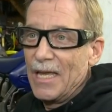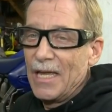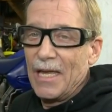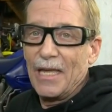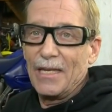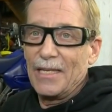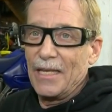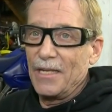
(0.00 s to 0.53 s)

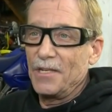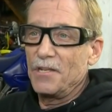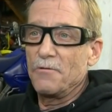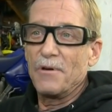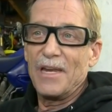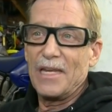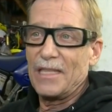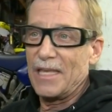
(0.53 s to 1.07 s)
It didn't do
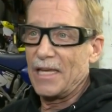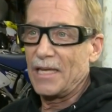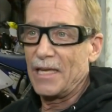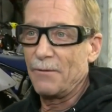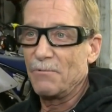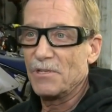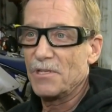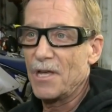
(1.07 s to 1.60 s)
anything.
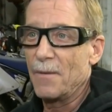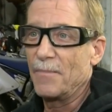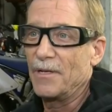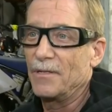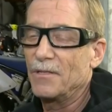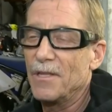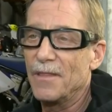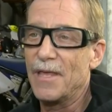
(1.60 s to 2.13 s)
It was
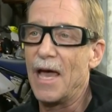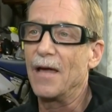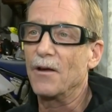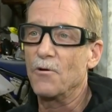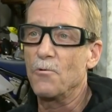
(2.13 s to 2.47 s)
coming that